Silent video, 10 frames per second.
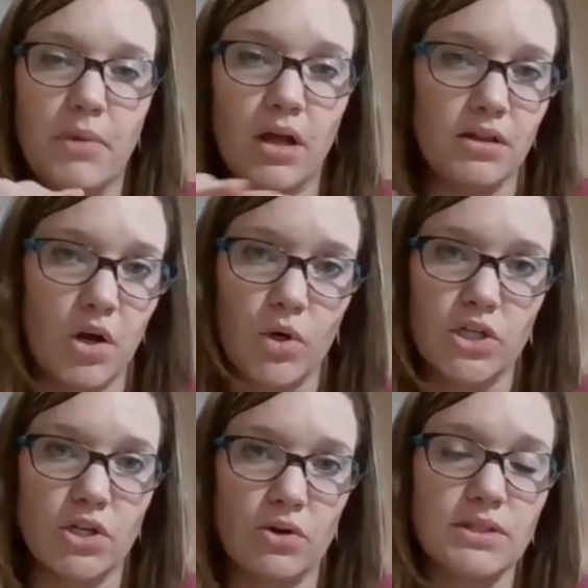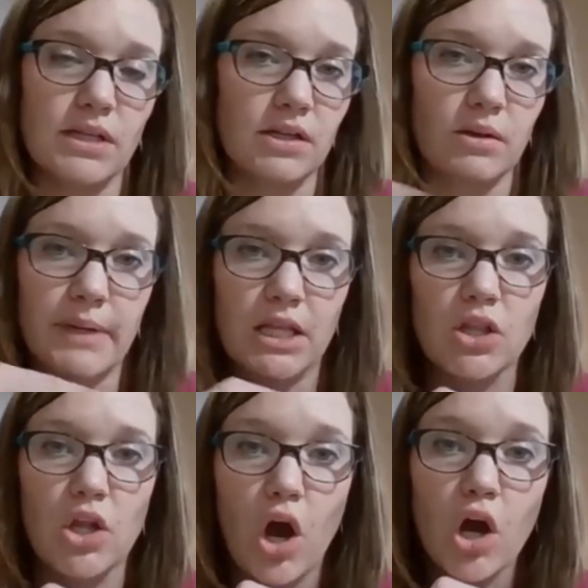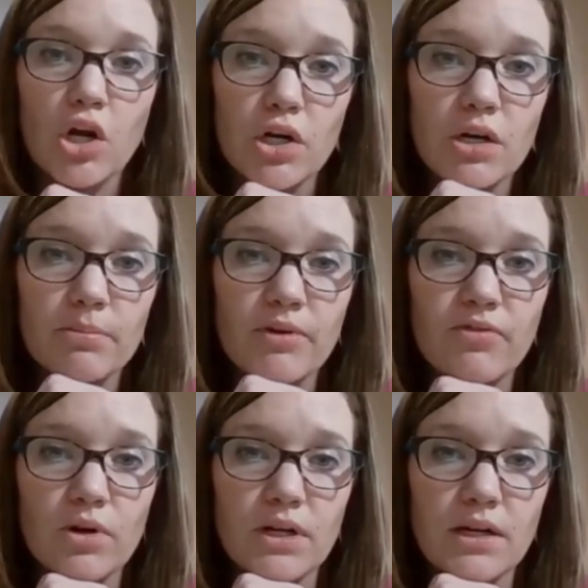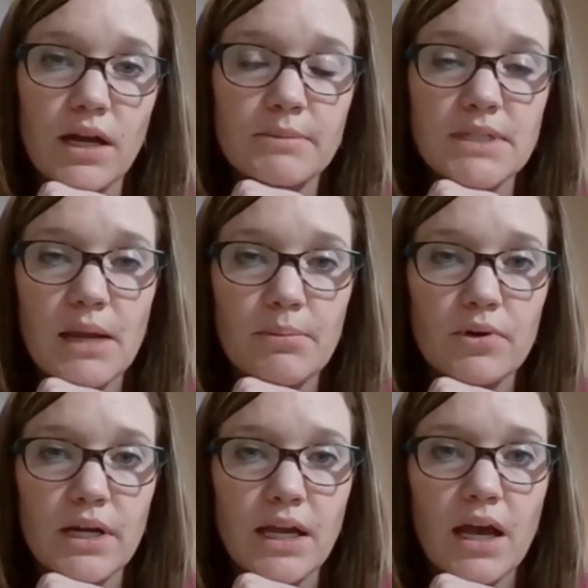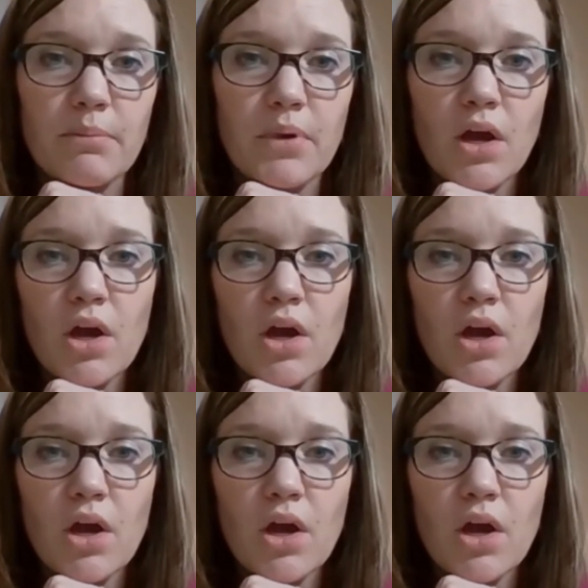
lower dose a little bit longer before tapering up.